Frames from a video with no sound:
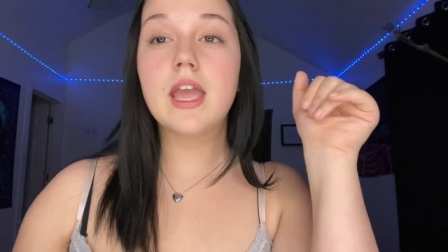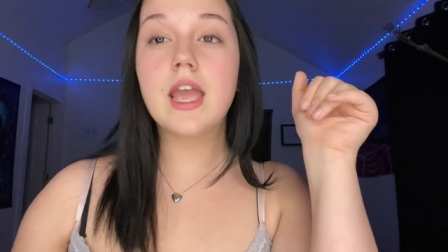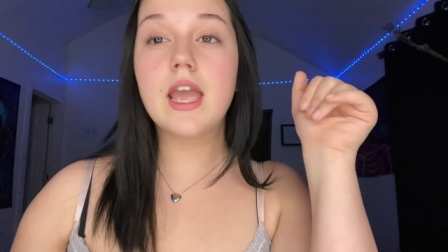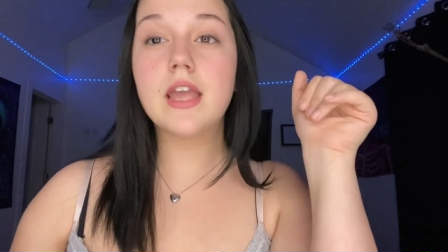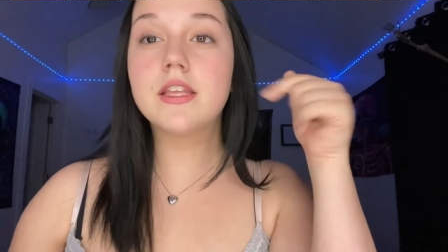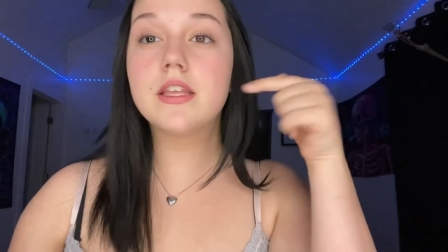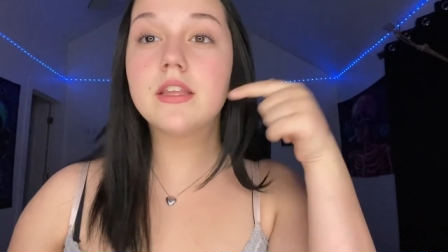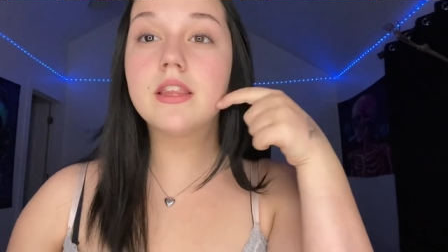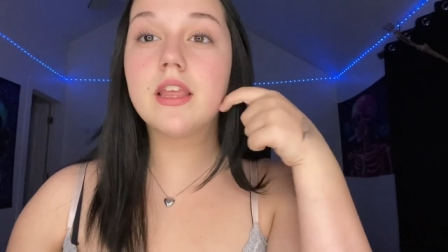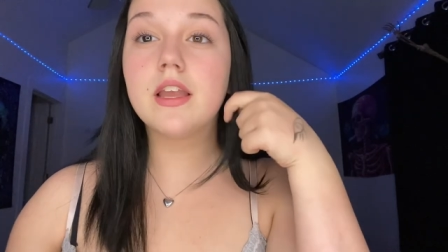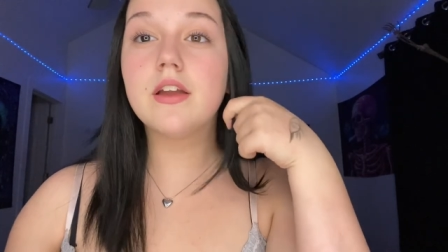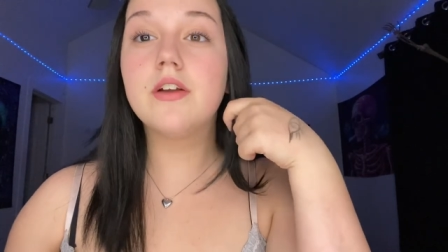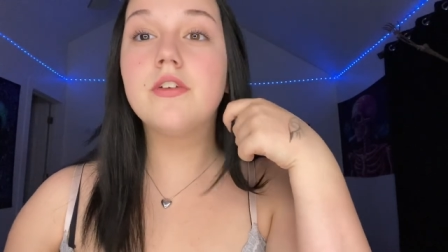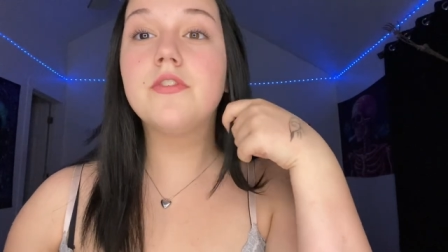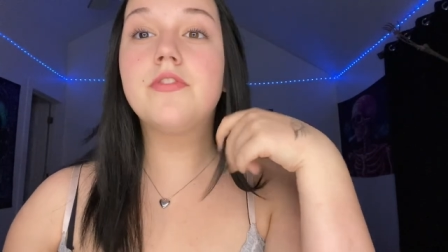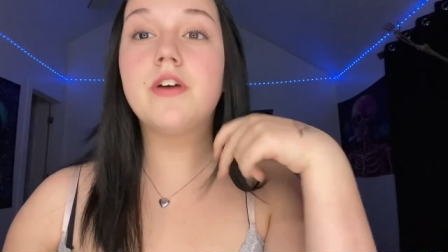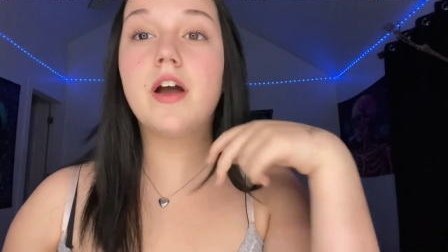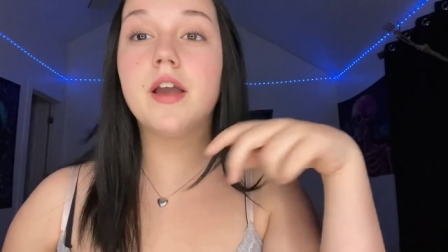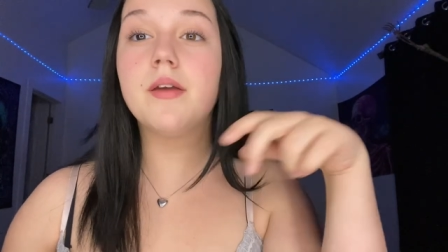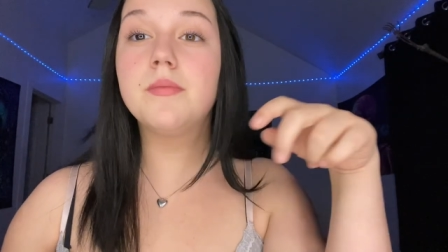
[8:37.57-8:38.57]
and then like
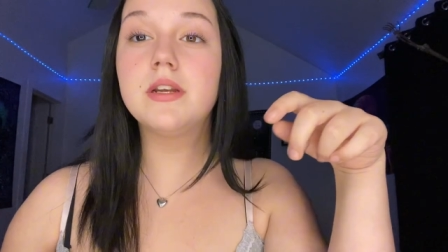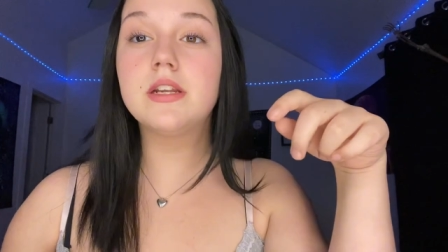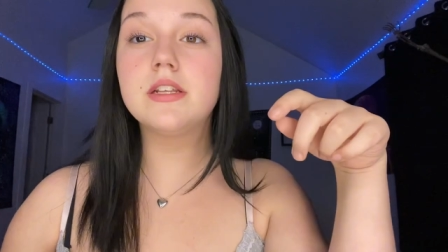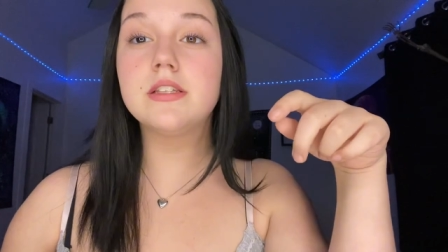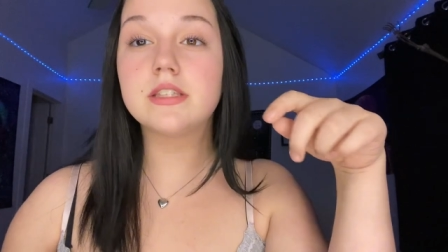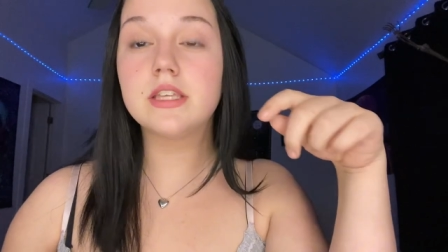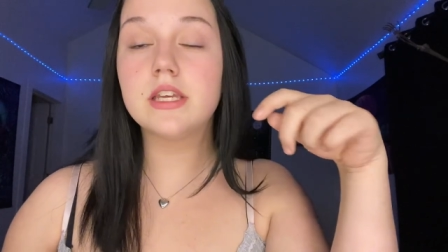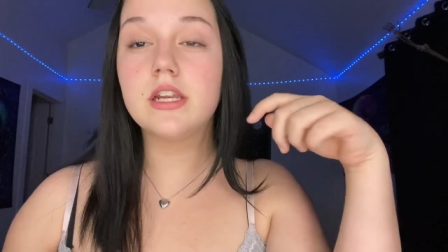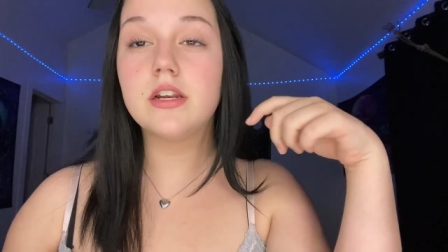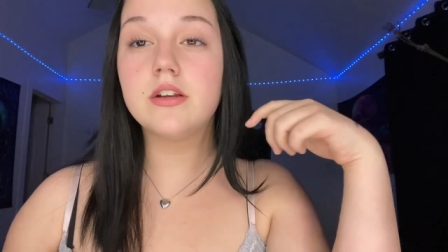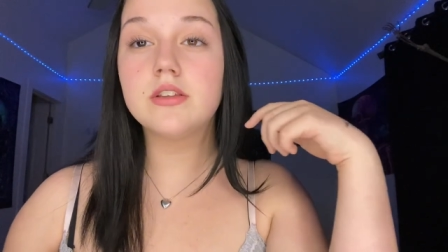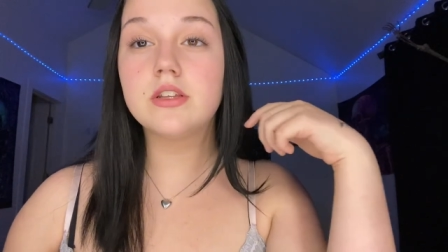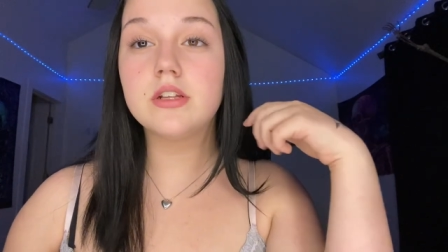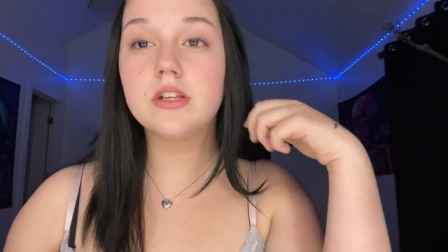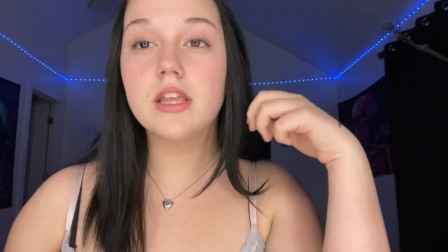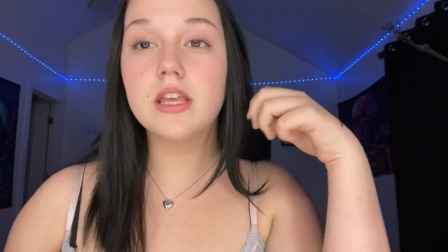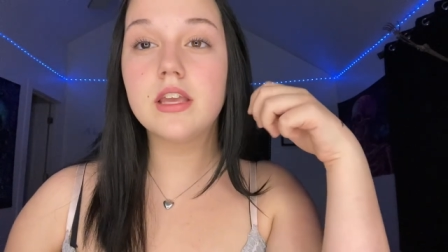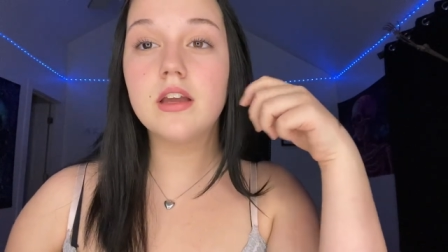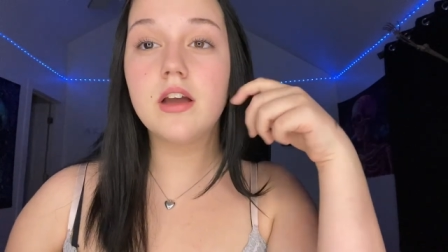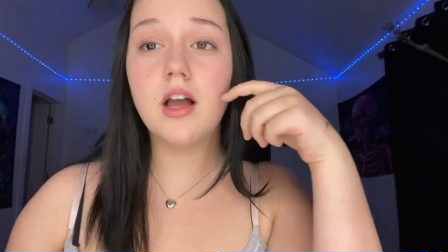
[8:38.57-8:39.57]
five minutes later they're
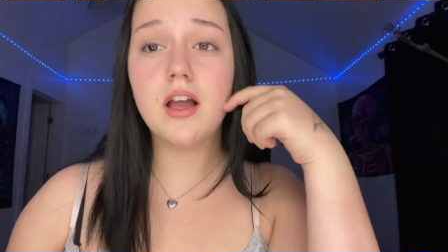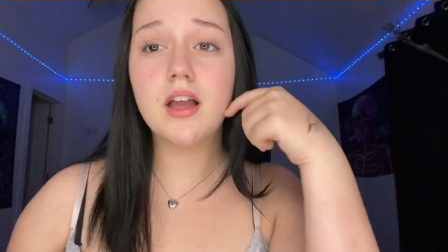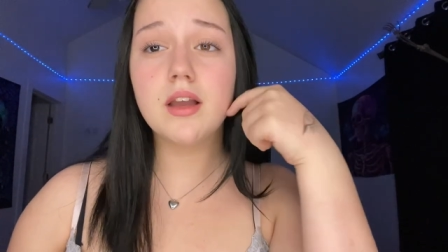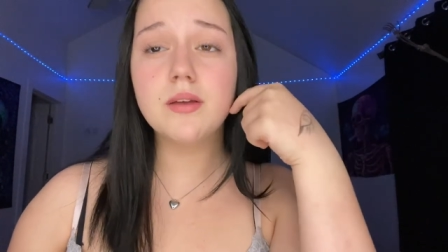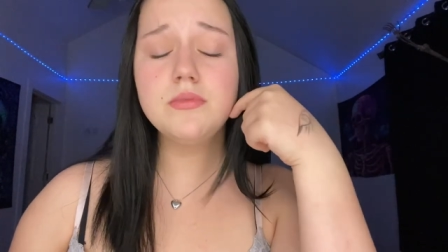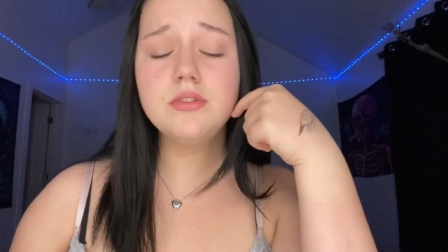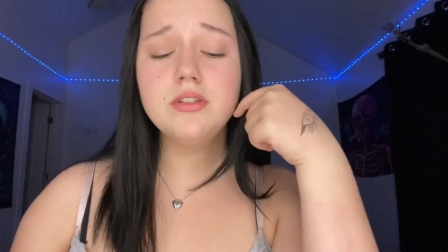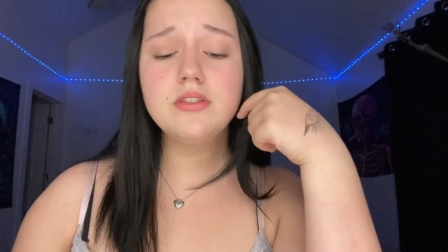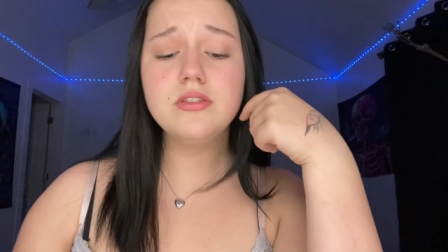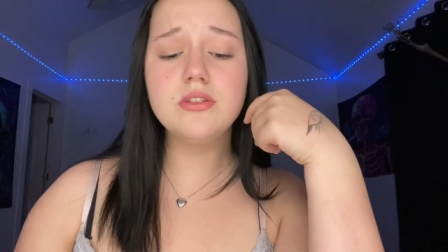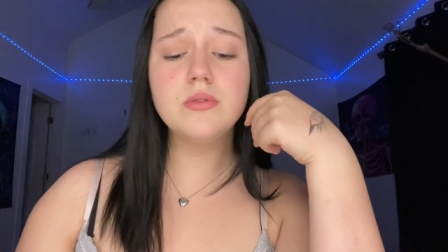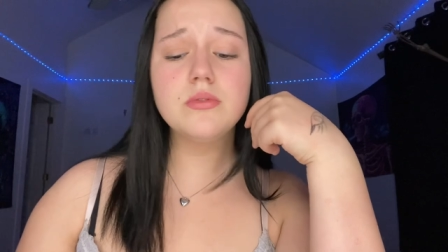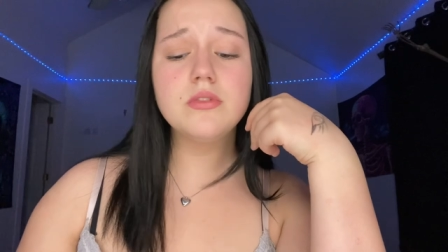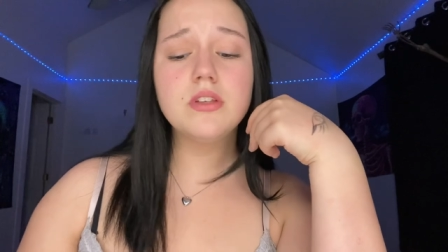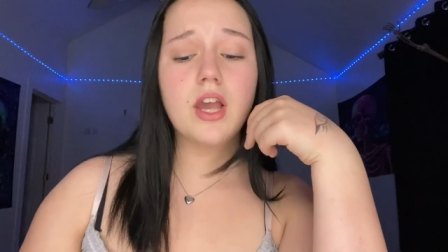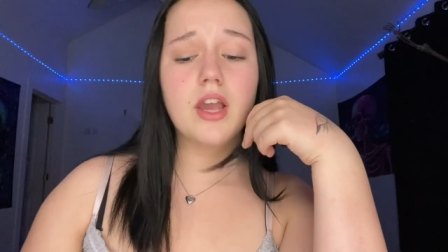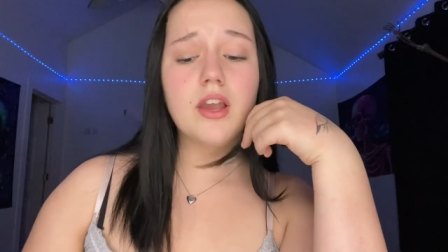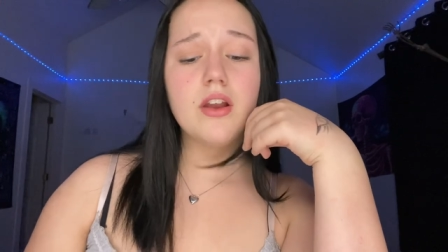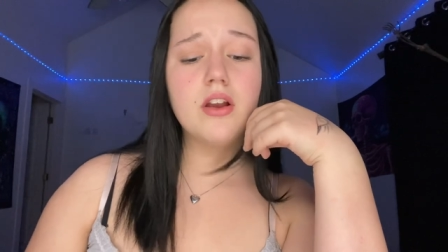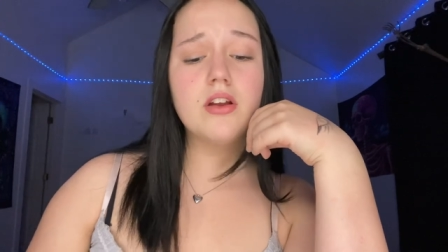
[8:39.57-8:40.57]
like oh, i'm just so
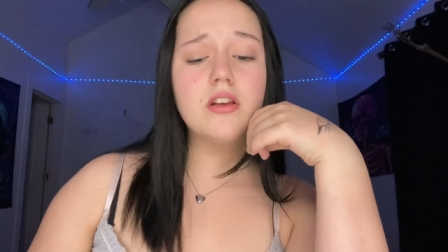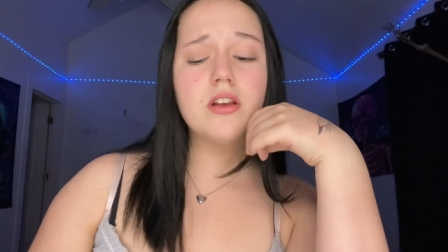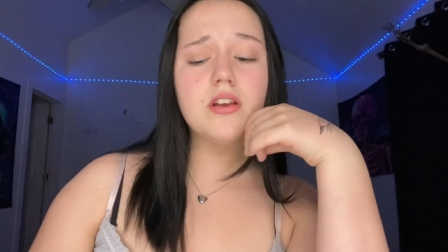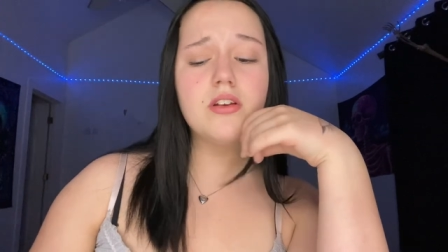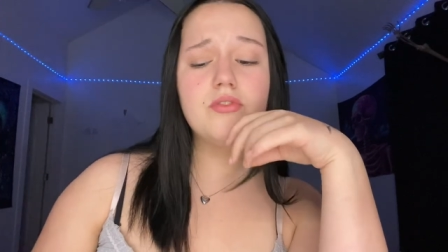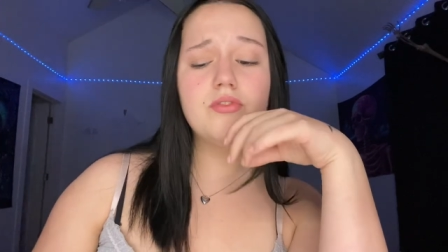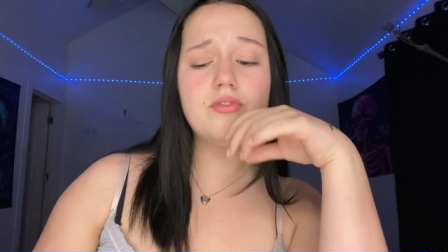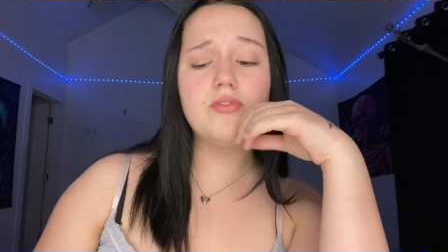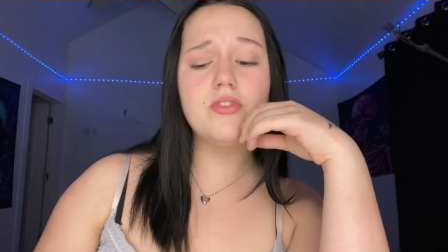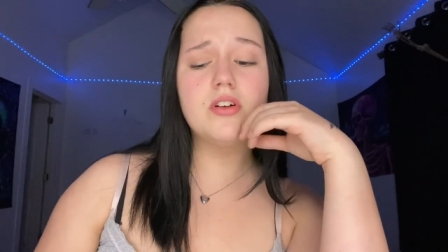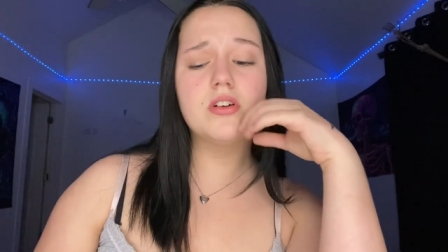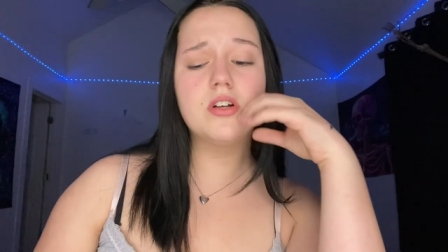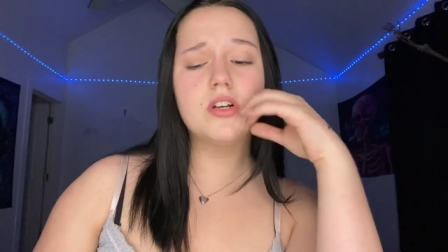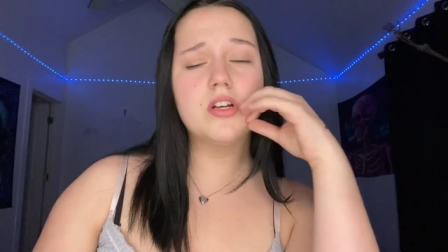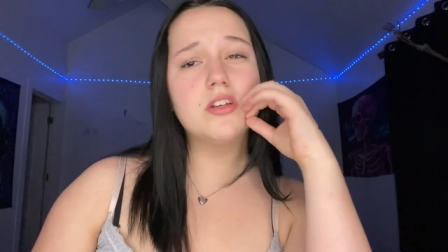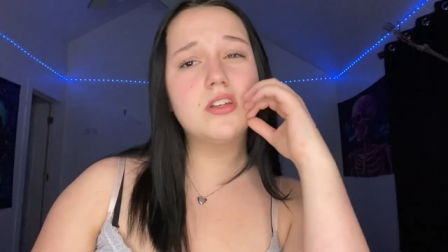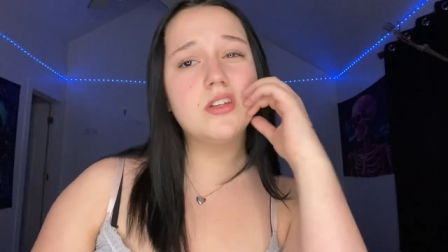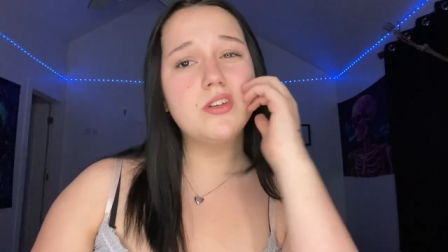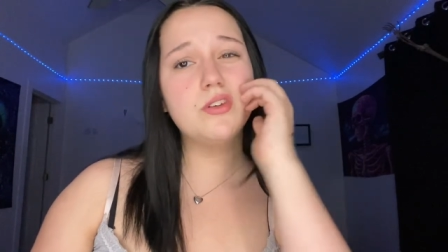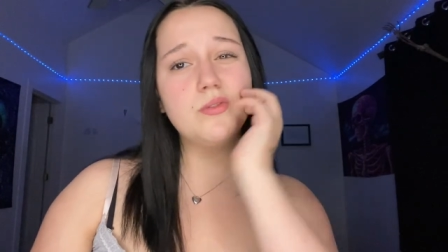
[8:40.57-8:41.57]
tired i don't feel
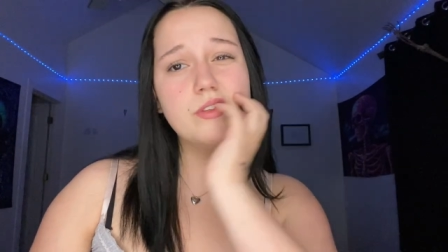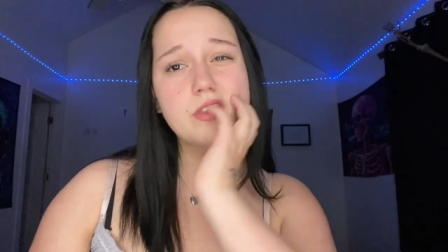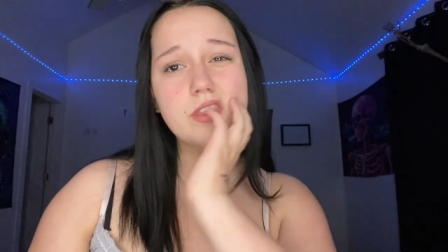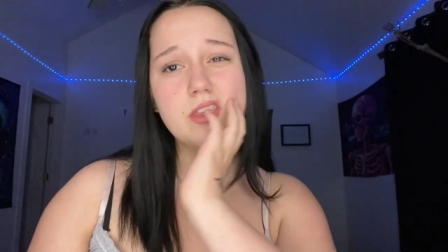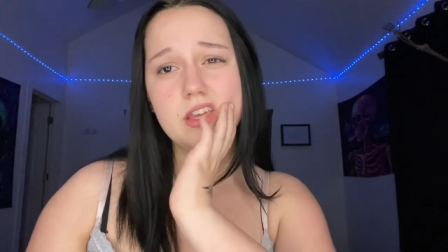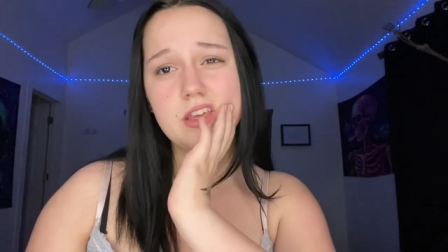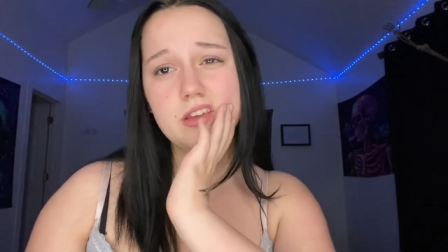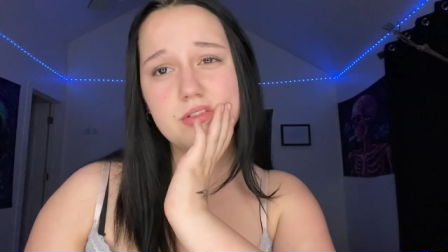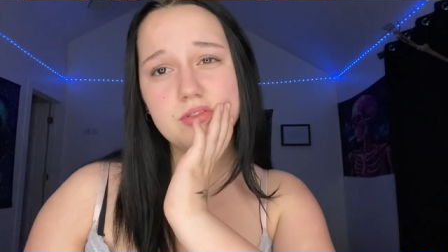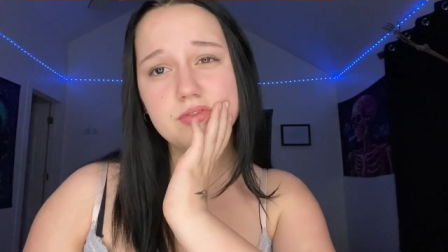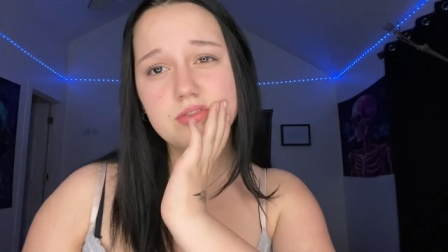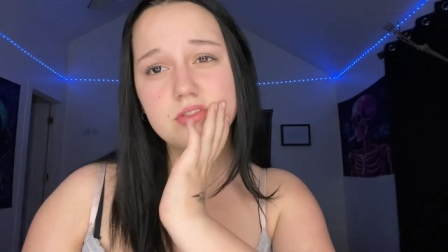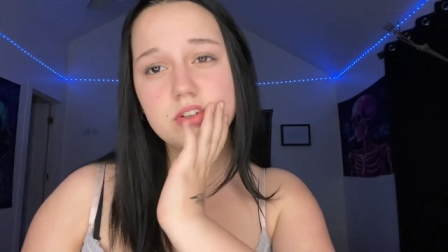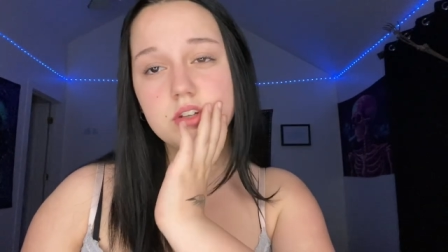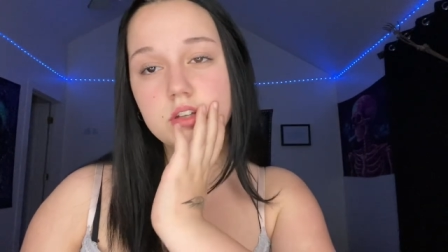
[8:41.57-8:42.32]
good can you leave